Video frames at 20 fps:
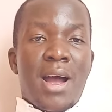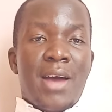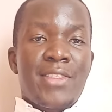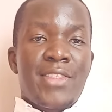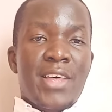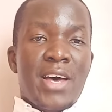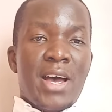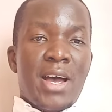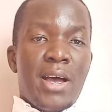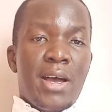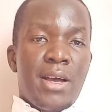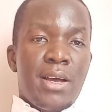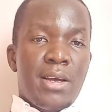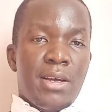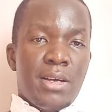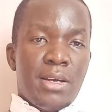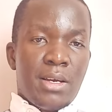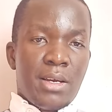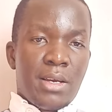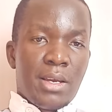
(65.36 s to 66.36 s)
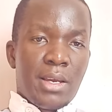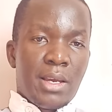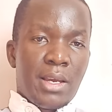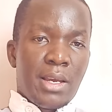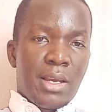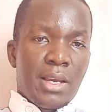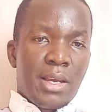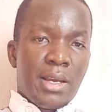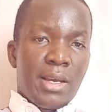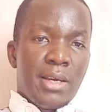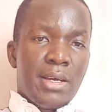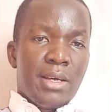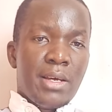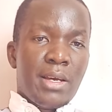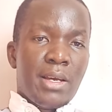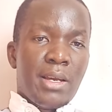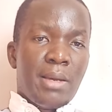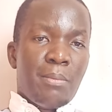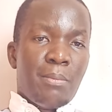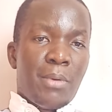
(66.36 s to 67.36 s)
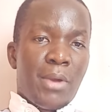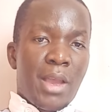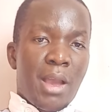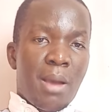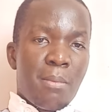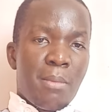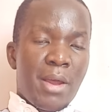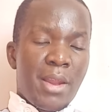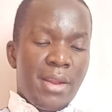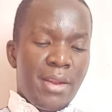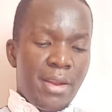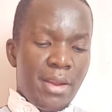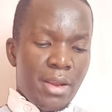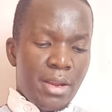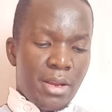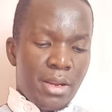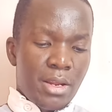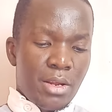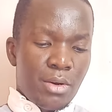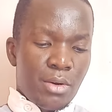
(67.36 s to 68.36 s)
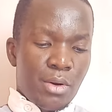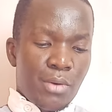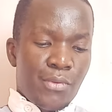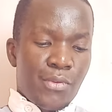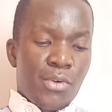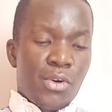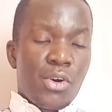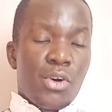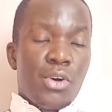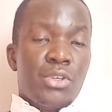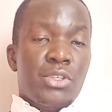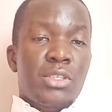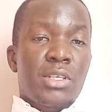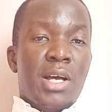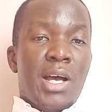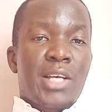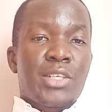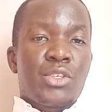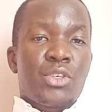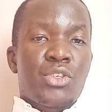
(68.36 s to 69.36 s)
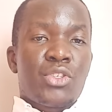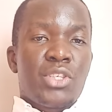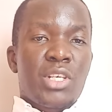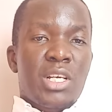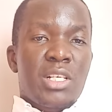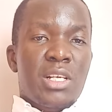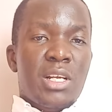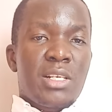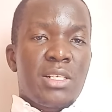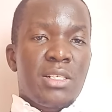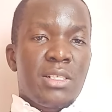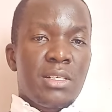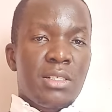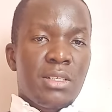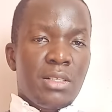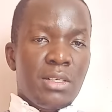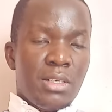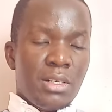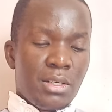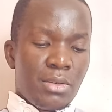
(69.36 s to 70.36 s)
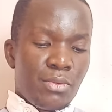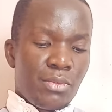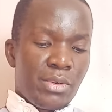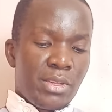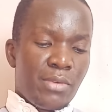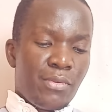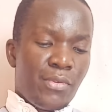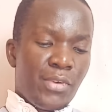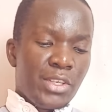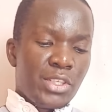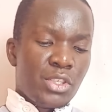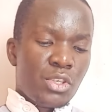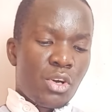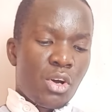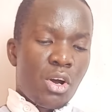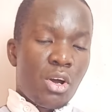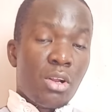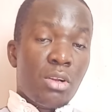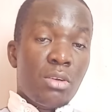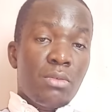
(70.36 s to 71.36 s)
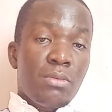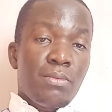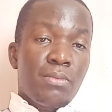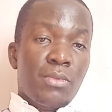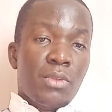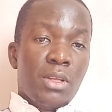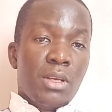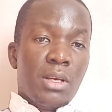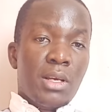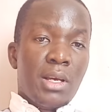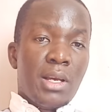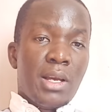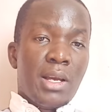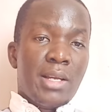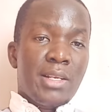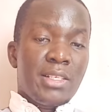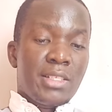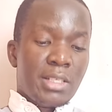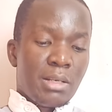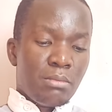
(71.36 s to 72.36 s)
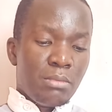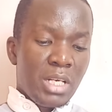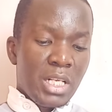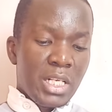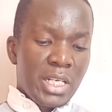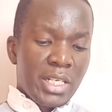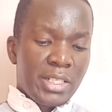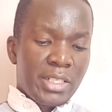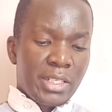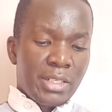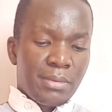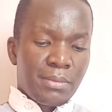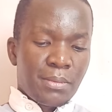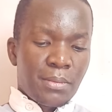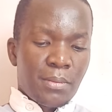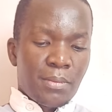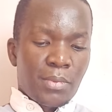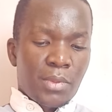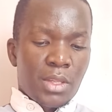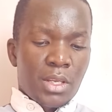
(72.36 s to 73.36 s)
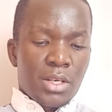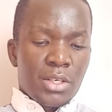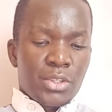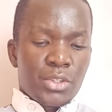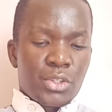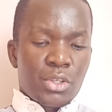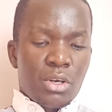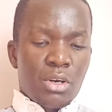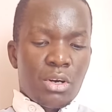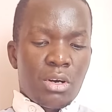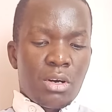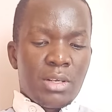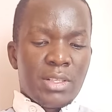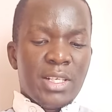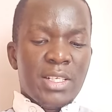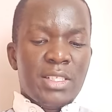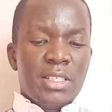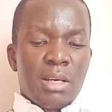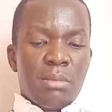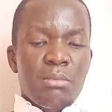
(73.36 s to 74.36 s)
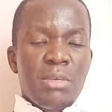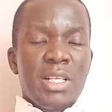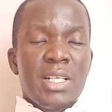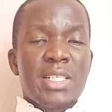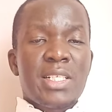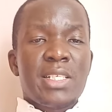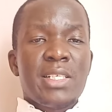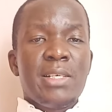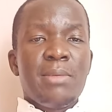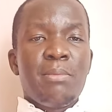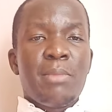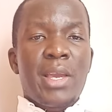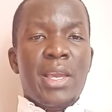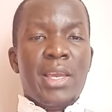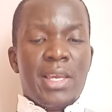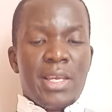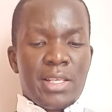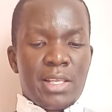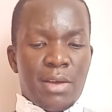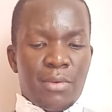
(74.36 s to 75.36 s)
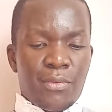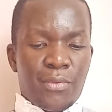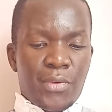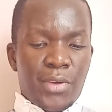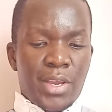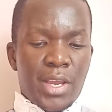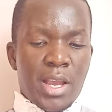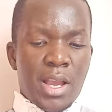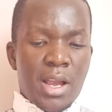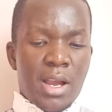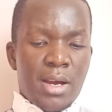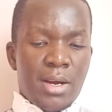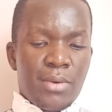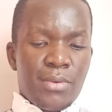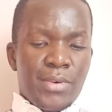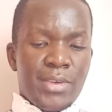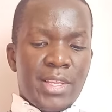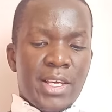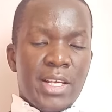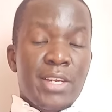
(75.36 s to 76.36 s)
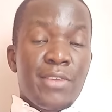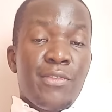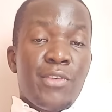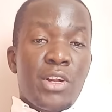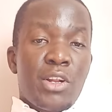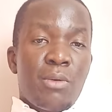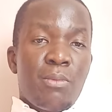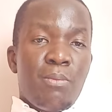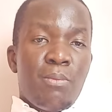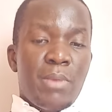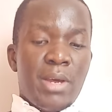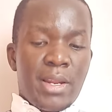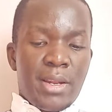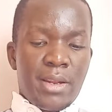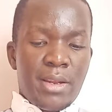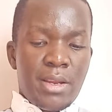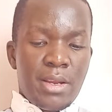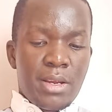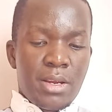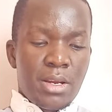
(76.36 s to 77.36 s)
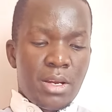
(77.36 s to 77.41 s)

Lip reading: other impairment, of course, associated with physical disability. So the disability may interfere with the development